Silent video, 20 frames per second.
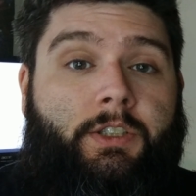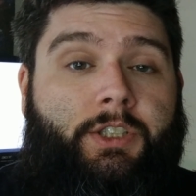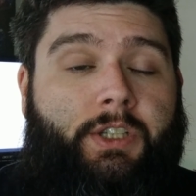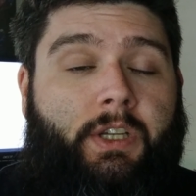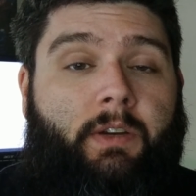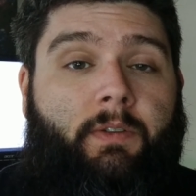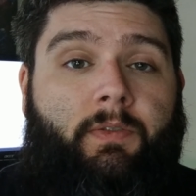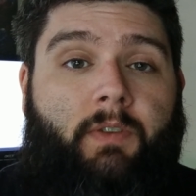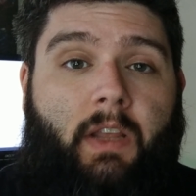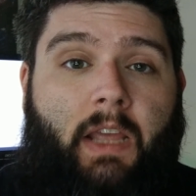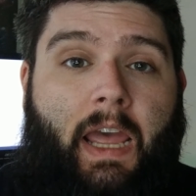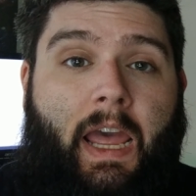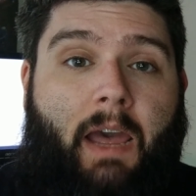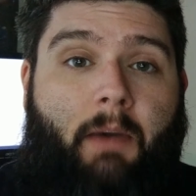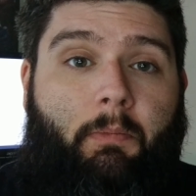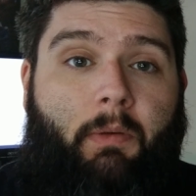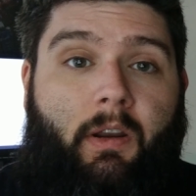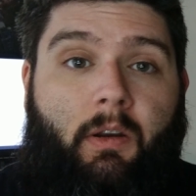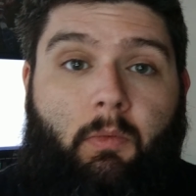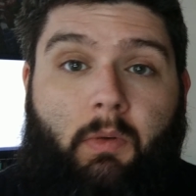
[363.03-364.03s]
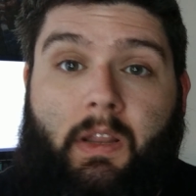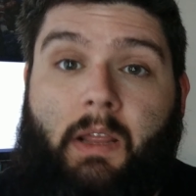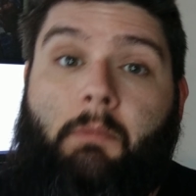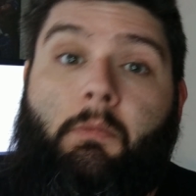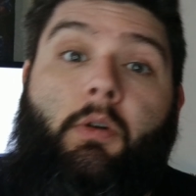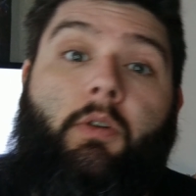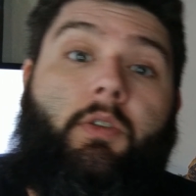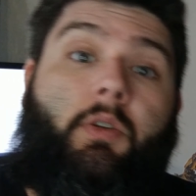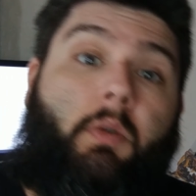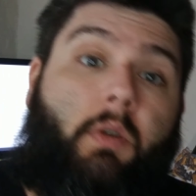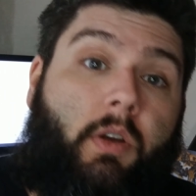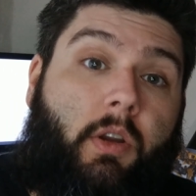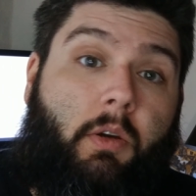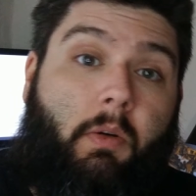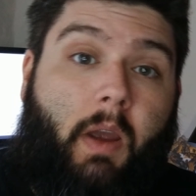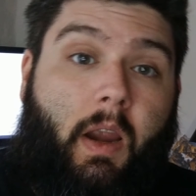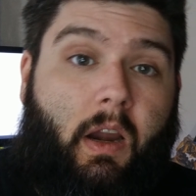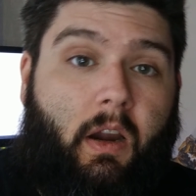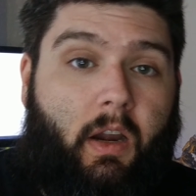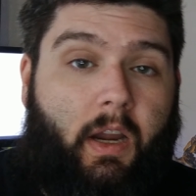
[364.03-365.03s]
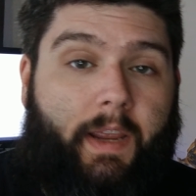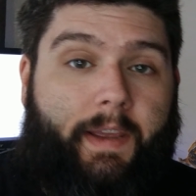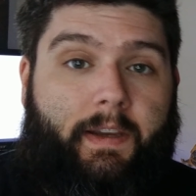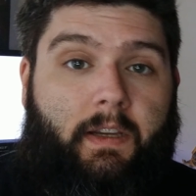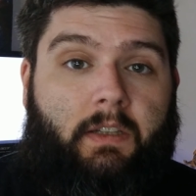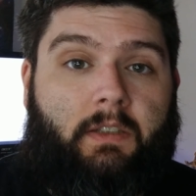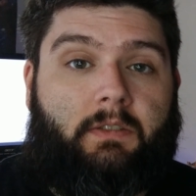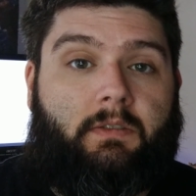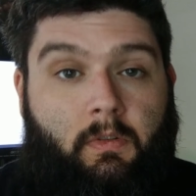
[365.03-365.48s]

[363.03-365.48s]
shift happened, when they moved to a new area.